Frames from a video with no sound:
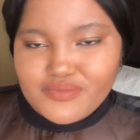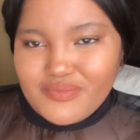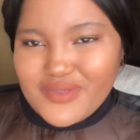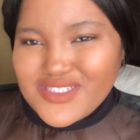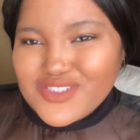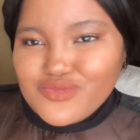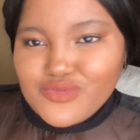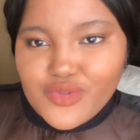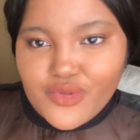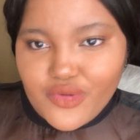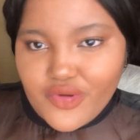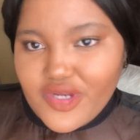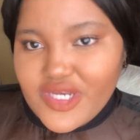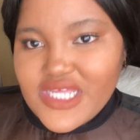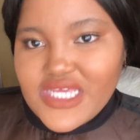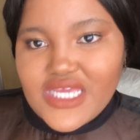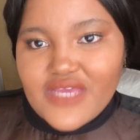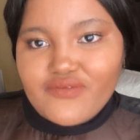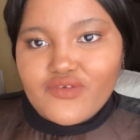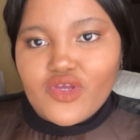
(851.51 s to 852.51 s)
but we're already
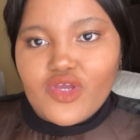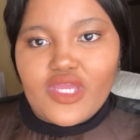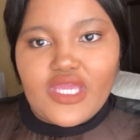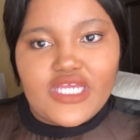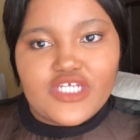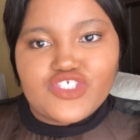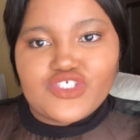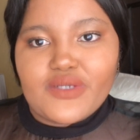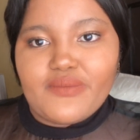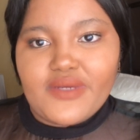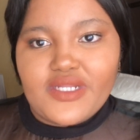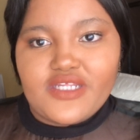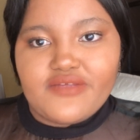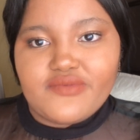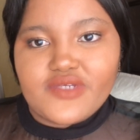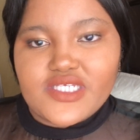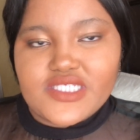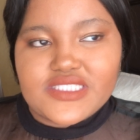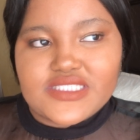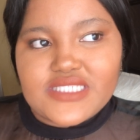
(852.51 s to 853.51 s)
giving her extra money,
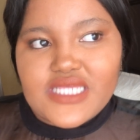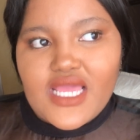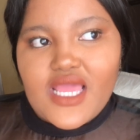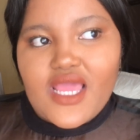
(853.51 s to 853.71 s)
because